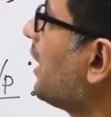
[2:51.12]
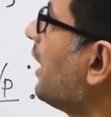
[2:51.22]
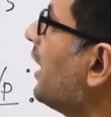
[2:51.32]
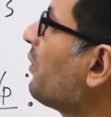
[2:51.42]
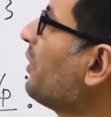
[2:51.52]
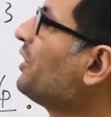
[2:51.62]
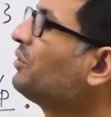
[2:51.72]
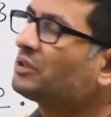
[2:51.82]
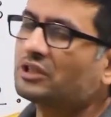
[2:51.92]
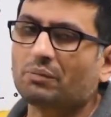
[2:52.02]
And when
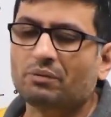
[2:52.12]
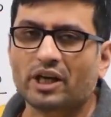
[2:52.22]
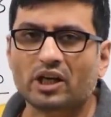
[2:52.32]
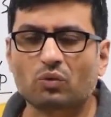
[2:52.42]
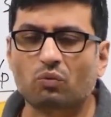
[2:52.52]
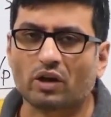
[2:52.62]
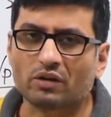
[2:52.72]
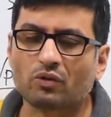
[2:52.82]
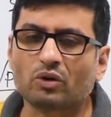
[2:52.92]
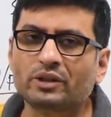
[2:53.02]
you subtract
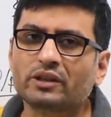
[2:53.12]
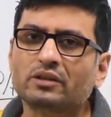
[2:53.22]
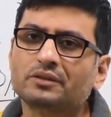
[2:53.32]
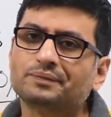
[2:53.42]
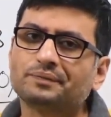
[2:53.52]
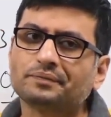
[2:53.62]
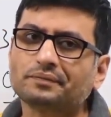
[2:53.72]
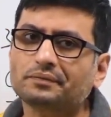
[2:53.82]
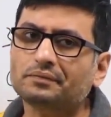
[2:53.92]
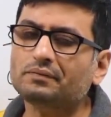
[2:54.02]
1 from it,
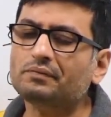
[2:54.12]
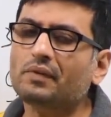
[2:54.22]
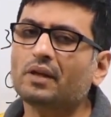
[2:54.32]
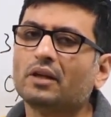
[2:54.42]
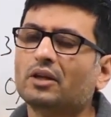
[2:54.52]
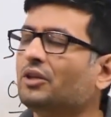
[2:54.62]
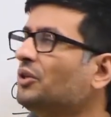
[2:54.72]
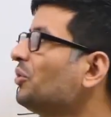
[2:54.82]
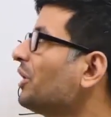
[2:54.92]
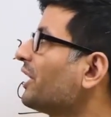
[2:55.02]

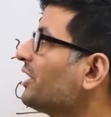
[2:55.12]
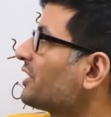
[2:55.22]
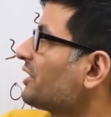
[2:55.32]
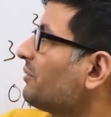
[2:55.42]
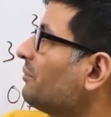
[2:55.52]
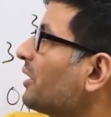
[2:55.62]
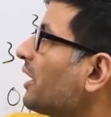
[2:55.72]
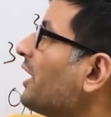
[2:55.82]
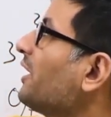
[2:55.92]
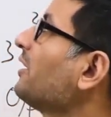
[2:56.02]
you get this number,
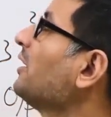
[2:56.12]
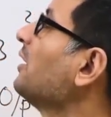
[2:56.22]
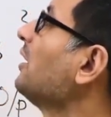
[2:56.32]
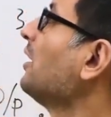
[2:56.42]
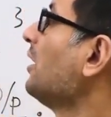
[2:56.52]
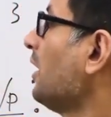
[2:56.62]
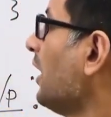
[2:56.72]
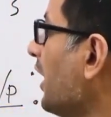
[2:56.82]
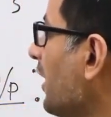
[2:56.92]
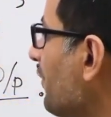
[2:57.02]
right?
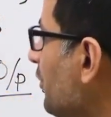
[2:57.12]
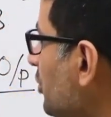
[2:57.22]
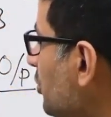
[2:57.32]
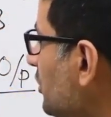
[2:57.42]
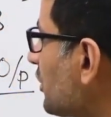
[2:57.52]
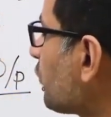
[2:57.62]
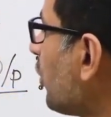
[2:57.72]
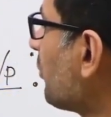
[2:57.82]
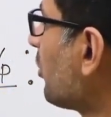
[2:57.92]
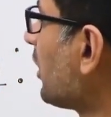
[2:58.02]
And if you use this
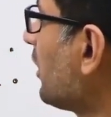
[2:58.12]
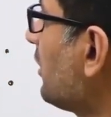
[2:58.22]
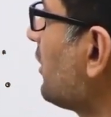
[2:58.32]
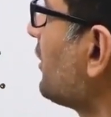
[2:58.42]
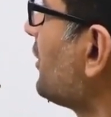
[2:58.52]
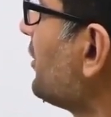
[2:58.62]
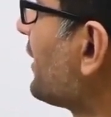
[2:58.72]
formula, you